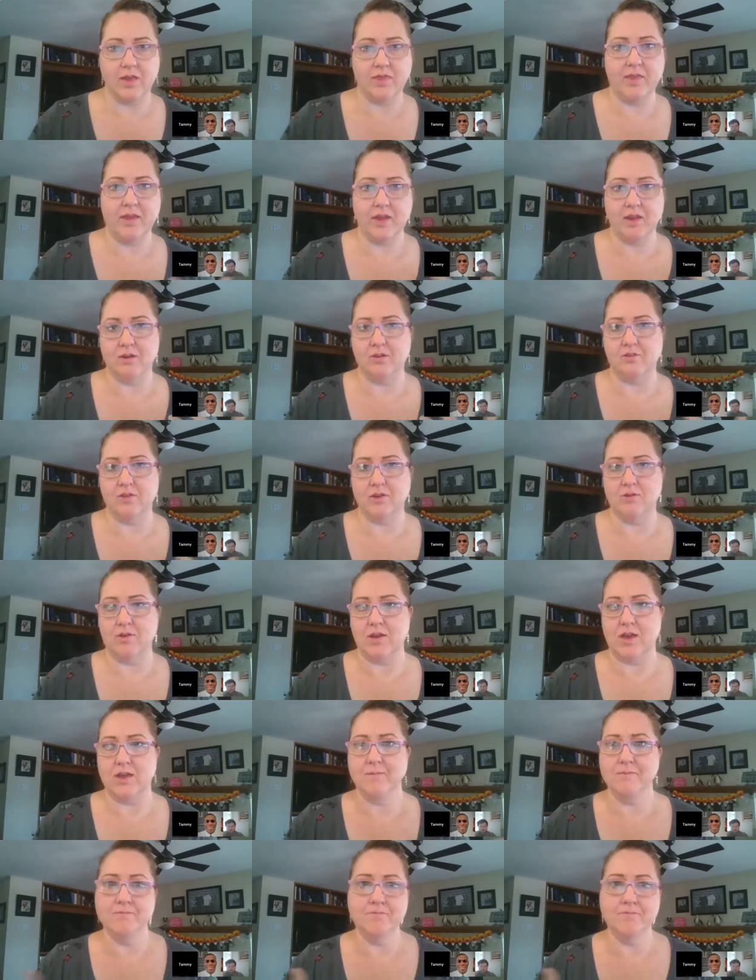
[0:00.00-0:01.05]
and the
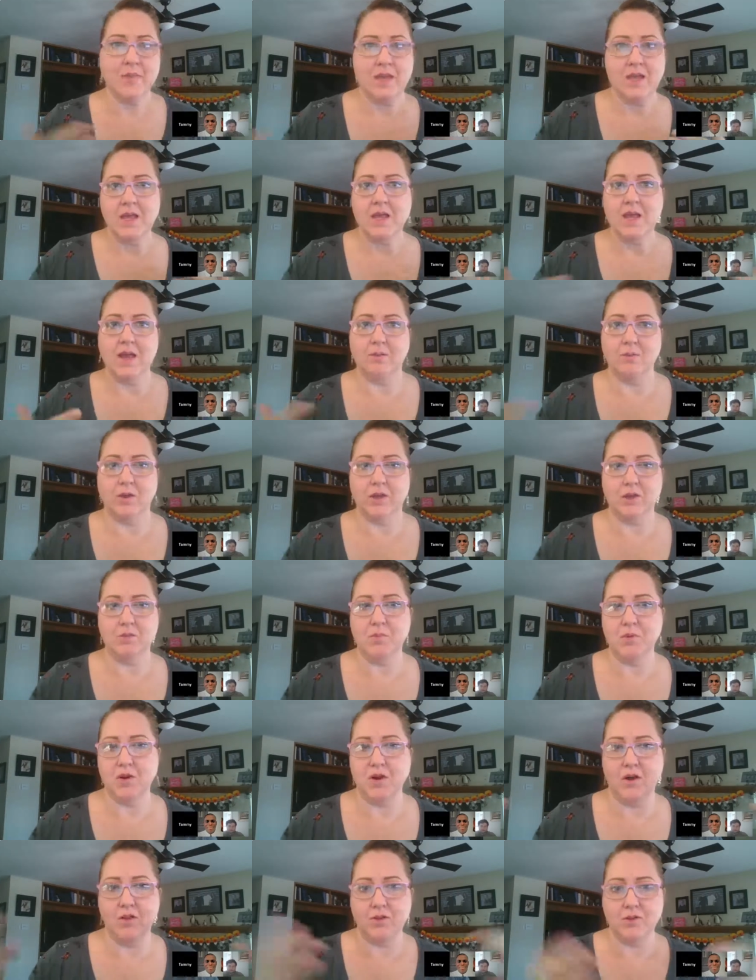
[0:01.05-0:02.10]
interviewee. And when you
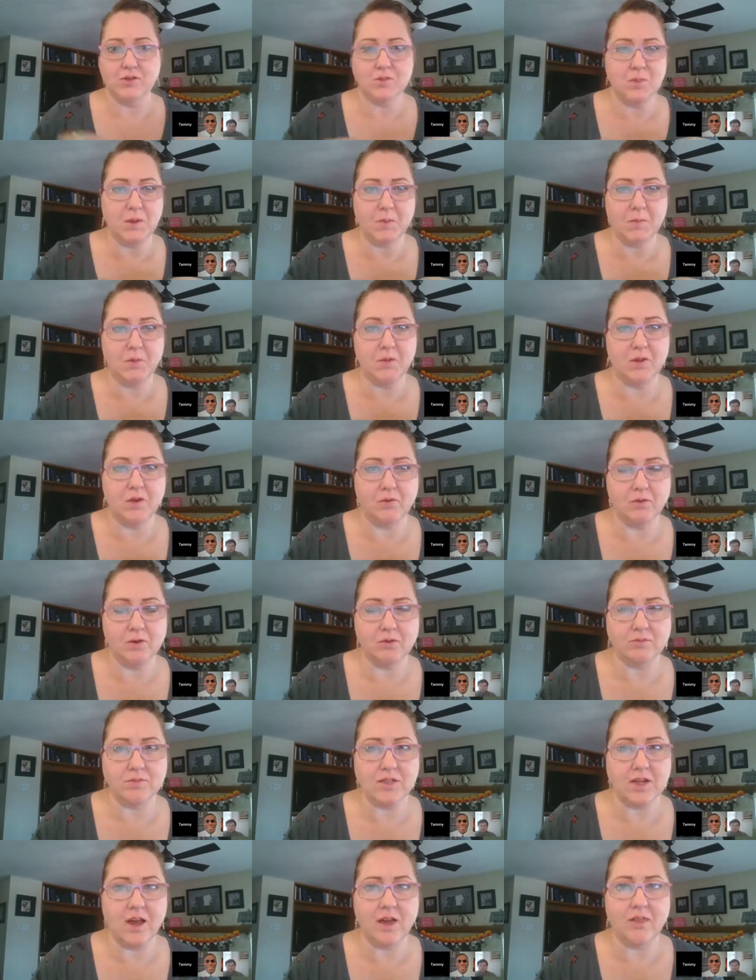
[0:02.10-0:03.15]
put all those people in a room
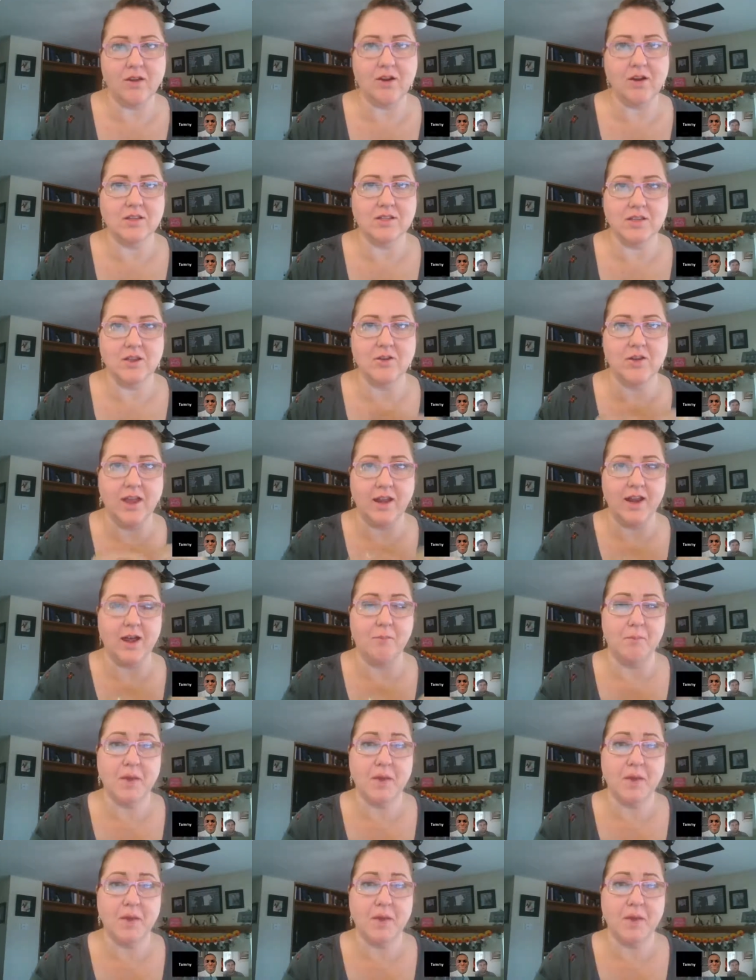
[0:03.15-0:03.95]
together and say, okay, now